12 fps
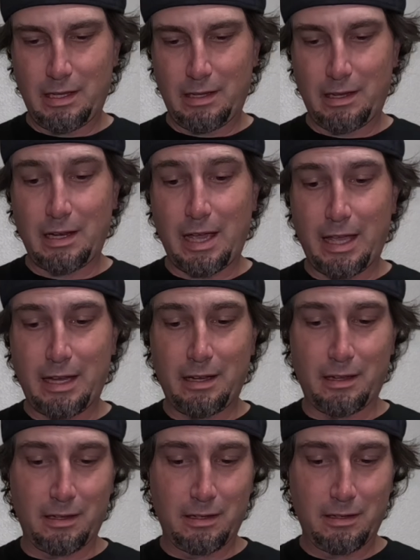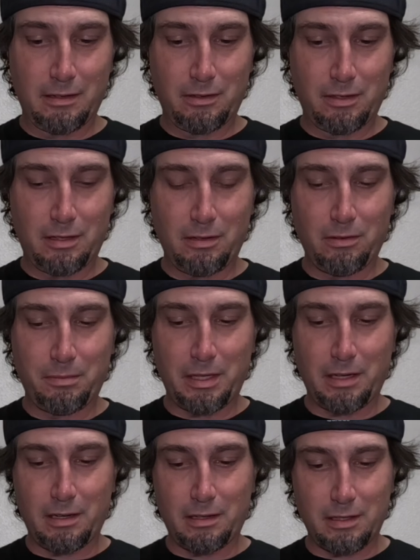And I had to go up
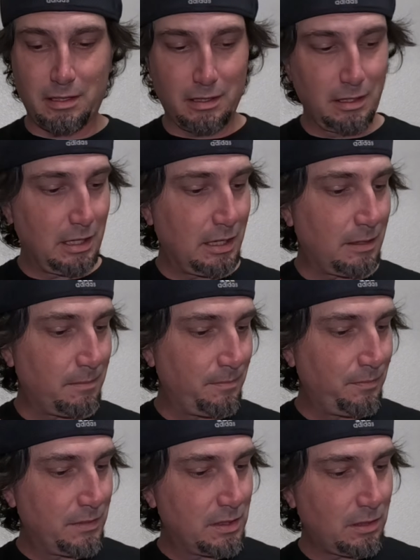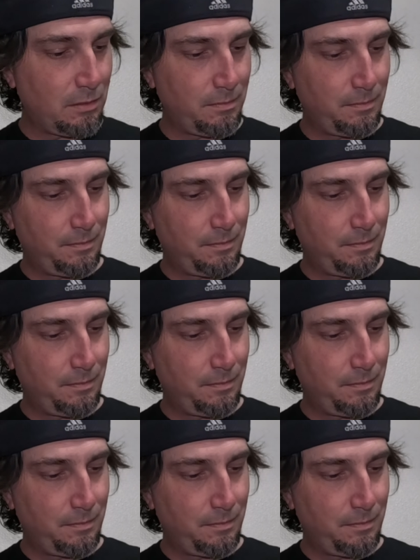there and get it. So,